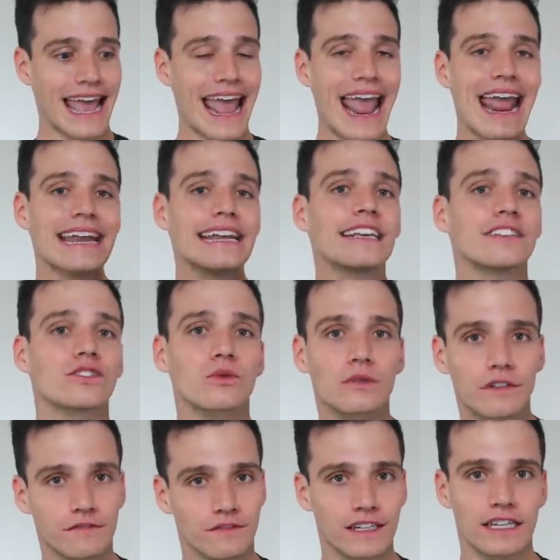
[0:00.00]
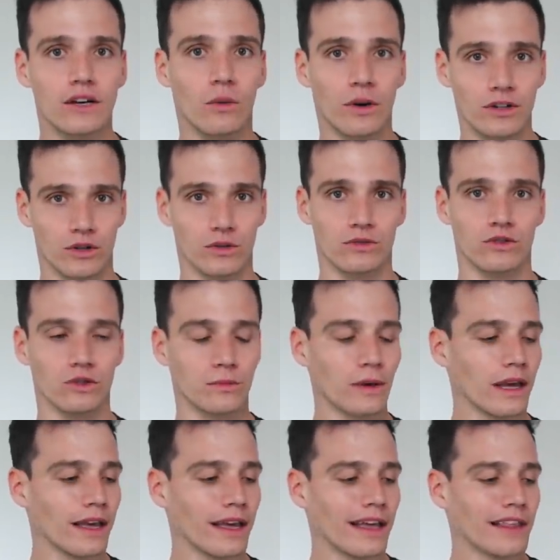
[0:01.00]
any sort of video on YouTube,
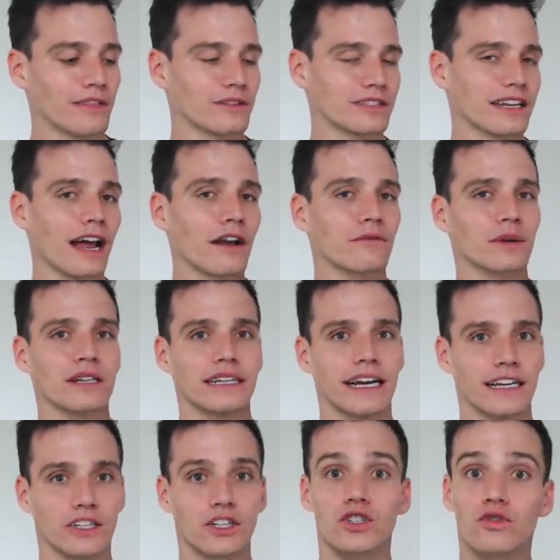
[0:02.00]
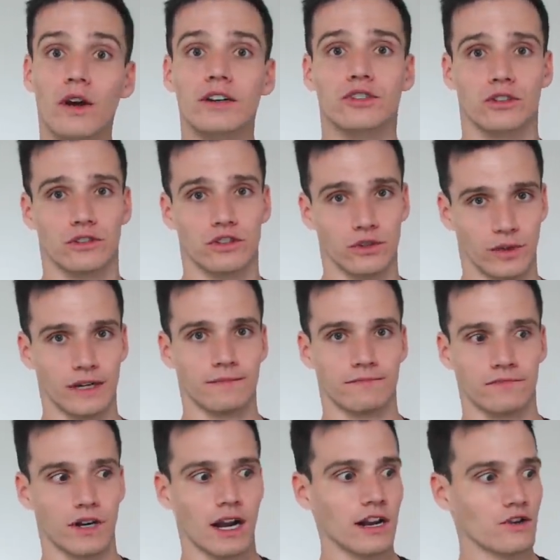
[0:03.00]
there's not really a structure to it,
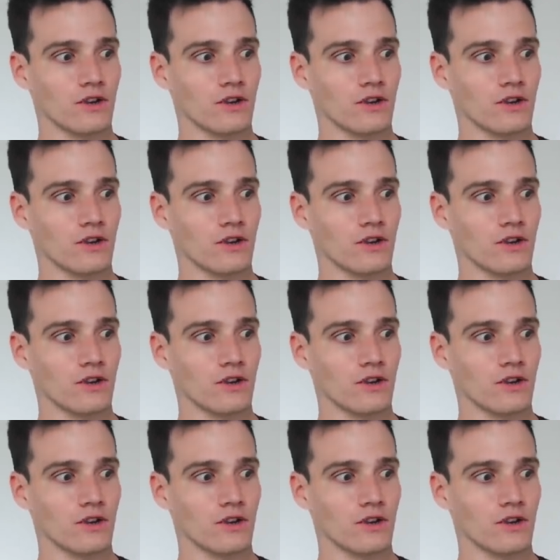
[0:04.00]
right?